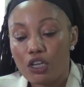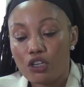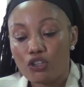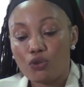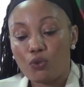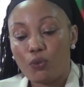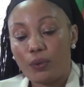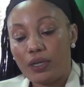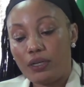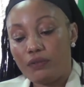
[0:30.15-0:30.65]

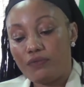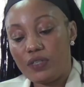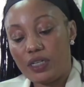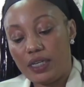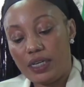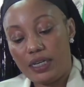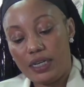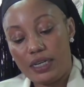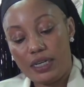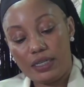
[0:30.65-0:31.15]
So what I've
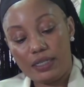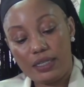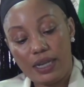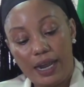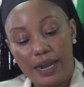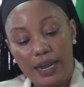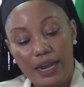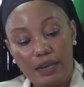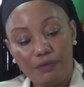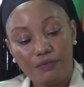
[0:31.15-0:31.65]
done is
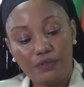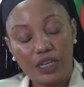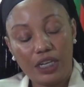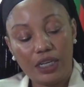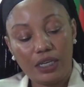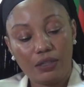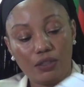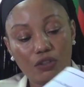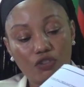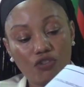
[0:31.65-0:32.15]
I have
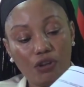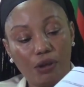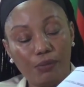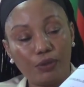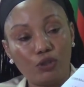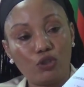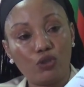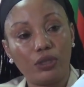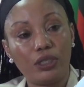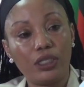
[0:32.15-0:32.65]
taken the
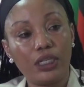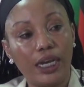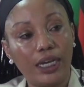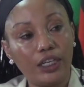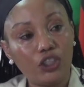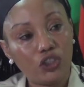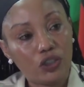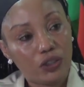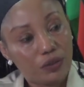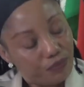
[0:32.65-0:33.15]
trouble to
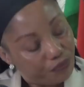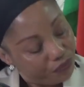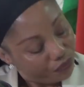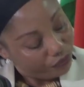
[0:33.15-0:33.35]
attach